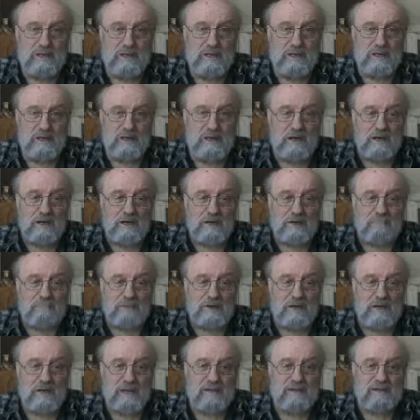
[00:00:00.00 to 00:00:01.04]
are
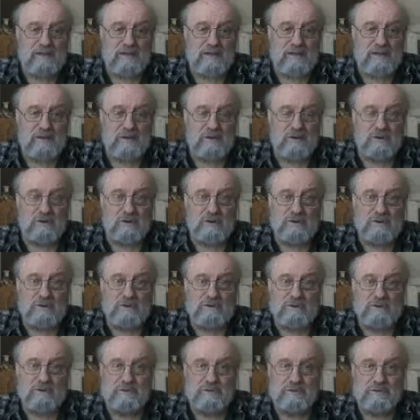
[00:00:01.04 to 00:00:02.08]
behaving according
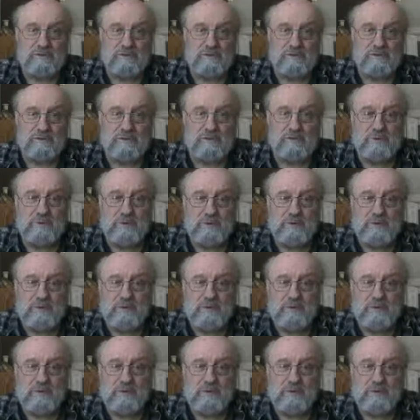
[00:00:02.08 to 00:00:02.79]
to